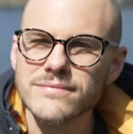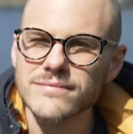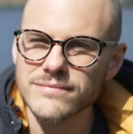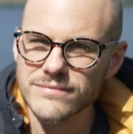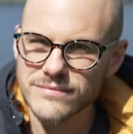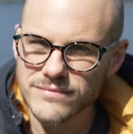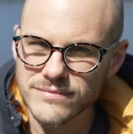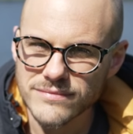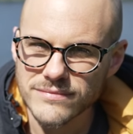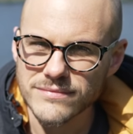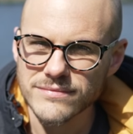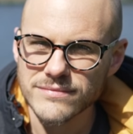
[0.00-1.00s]

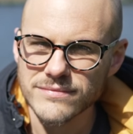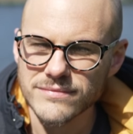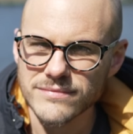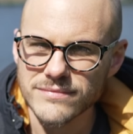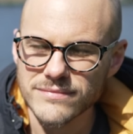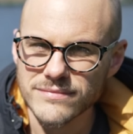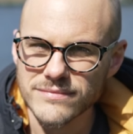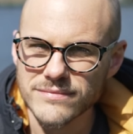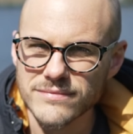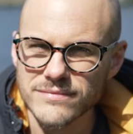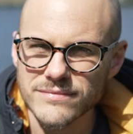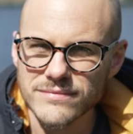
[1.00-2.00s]

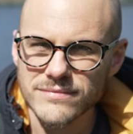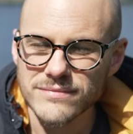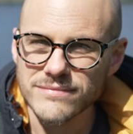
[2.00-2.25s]
No words are spoken by the person on screen.